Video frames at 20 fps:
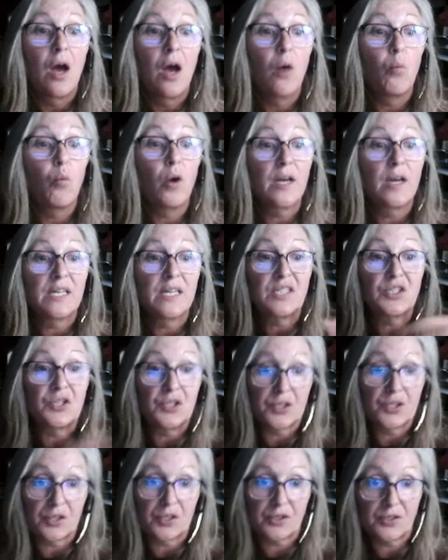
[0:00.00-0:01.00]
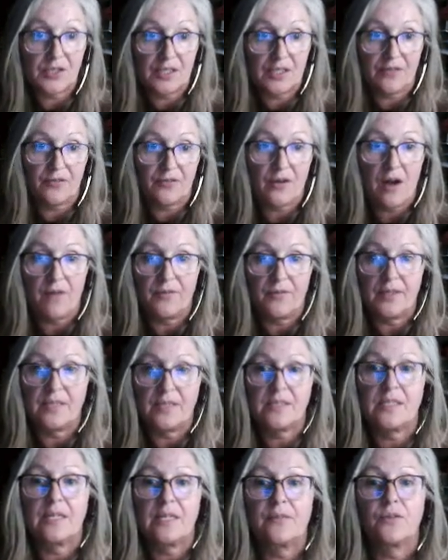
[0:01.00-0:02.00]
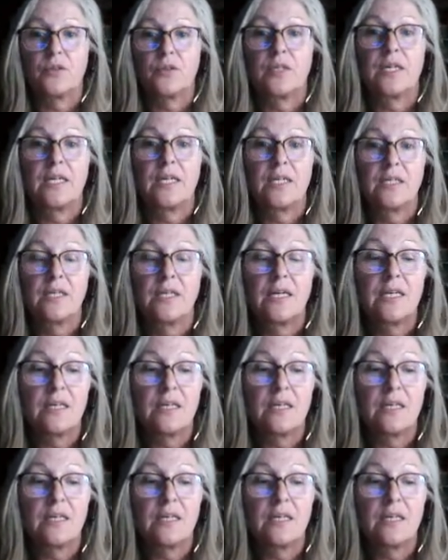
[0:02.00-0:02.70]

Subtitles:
What is their self-confidence level in